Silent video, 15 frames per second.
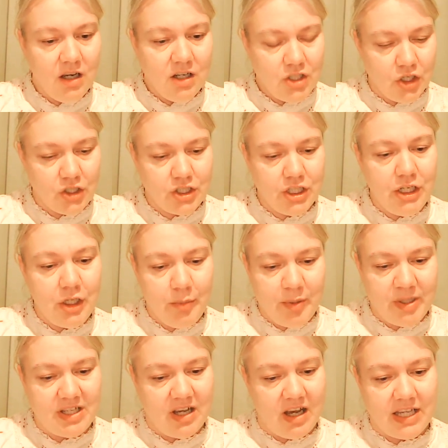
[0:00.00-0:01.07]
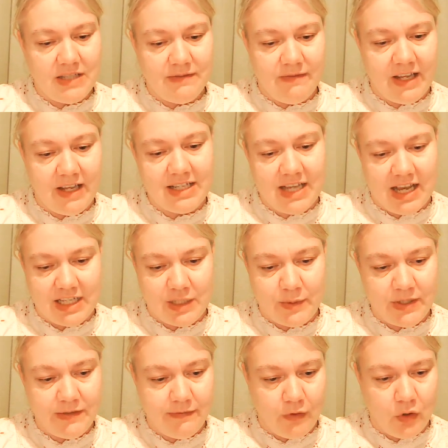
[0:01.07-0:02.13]
Dr. Lupus' eyes flicked down to
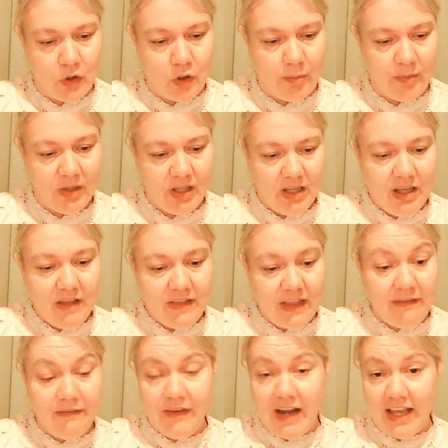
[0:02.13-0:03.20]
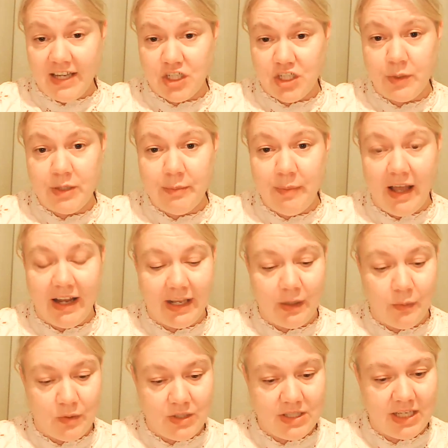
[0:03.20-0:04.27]
his form. They flashed with a panic
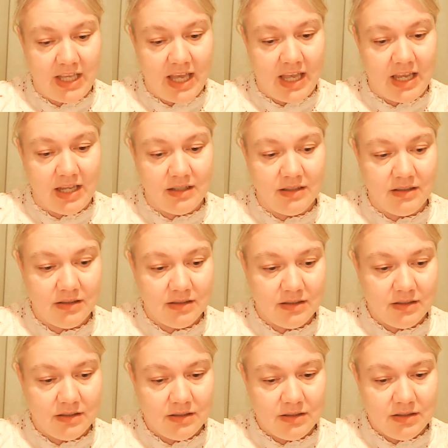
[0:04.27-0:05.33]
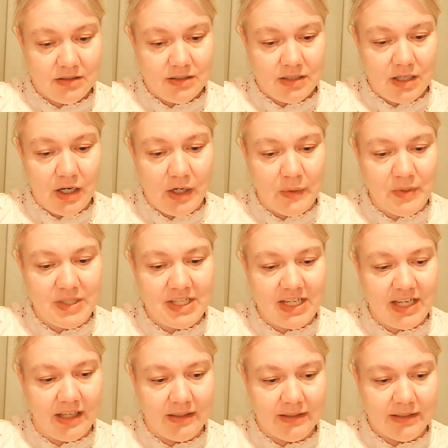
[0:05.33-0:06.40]
once again. Oh
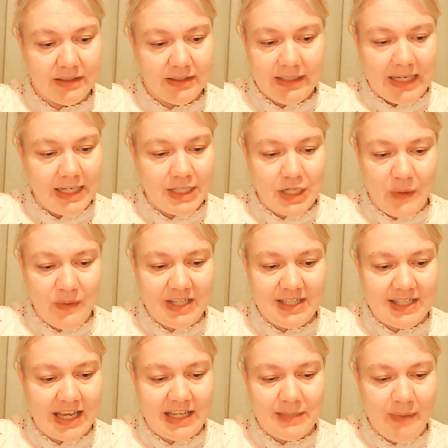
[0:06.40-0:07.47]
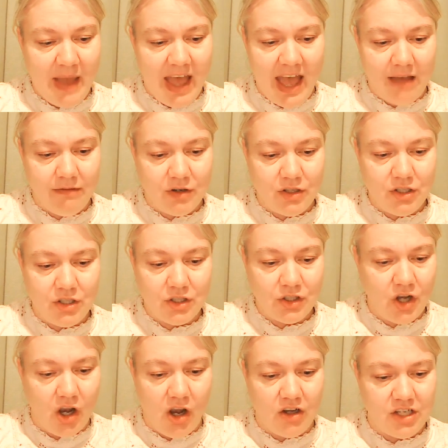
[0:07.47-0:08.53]
dear, it only says parent,
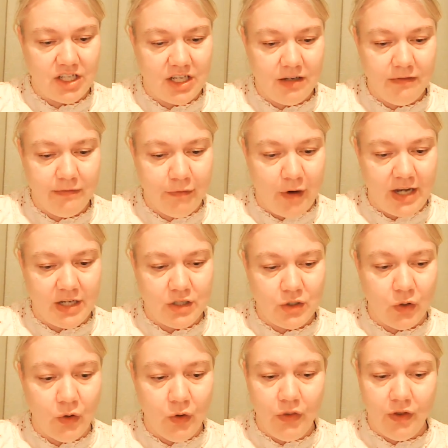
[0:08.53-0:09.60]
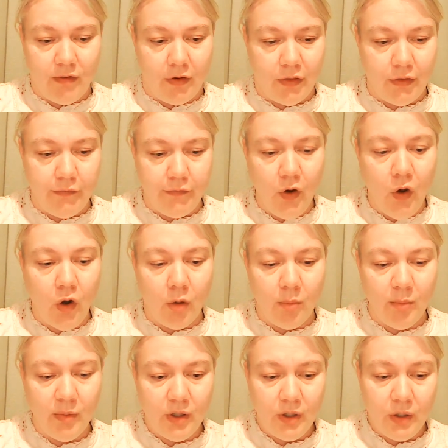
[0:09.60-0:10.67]
guardian, friend or other on the
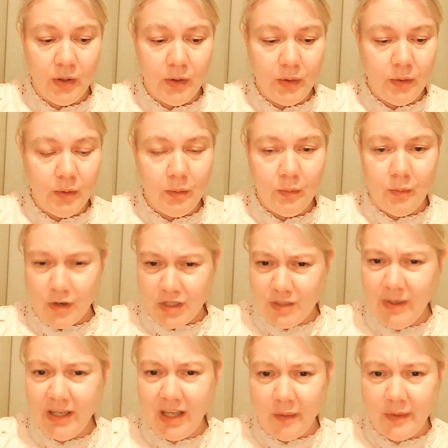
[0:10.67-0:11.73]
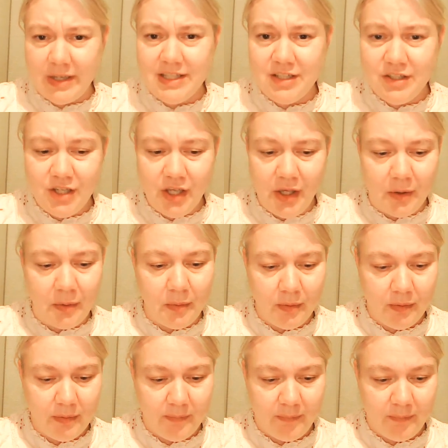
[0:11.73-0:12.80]
form. What am I going to do?